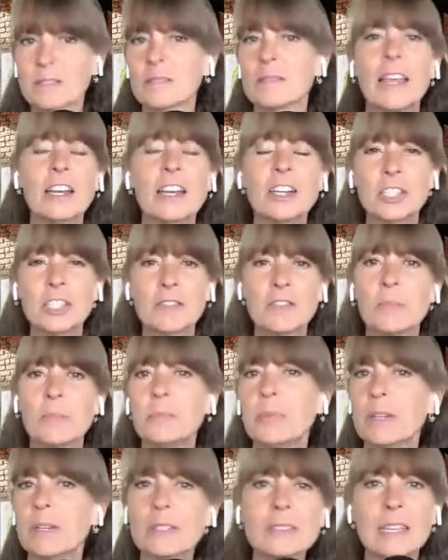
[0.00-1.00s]
energy of the
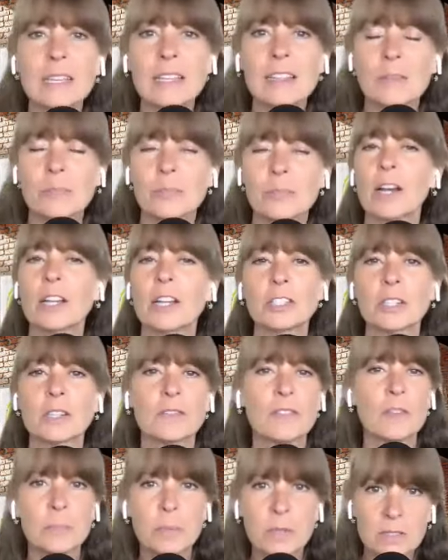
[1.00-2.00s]
building, the pressure
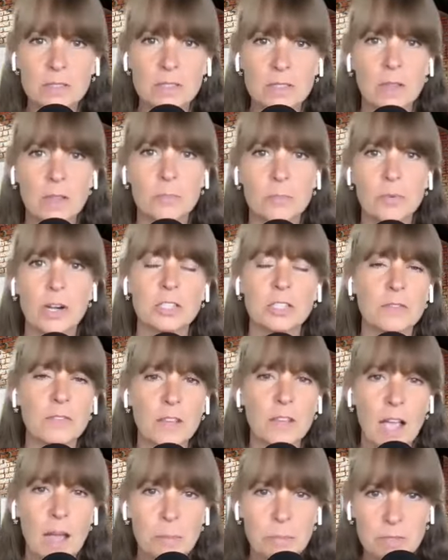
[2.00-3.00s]
of the building, the pressure of
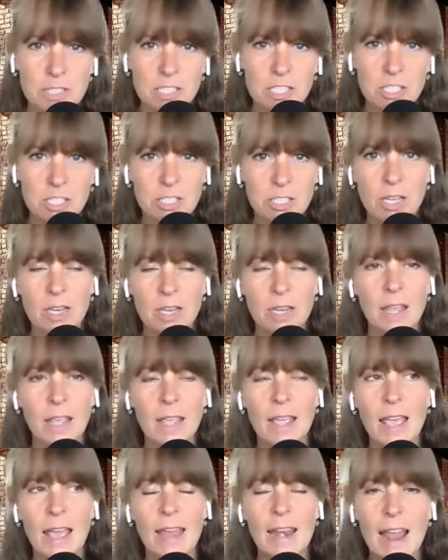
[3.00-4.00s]
the competition,
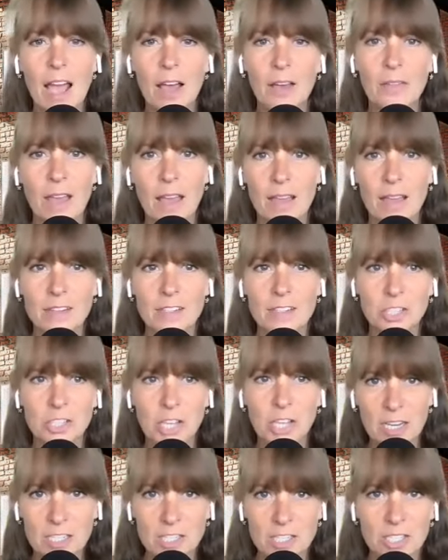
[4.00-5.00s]
and how that
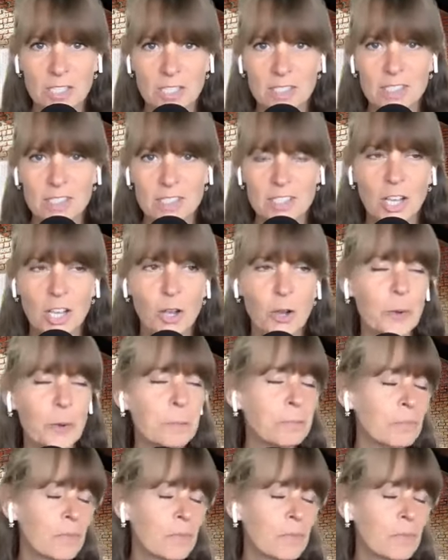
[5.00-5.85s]
changes. So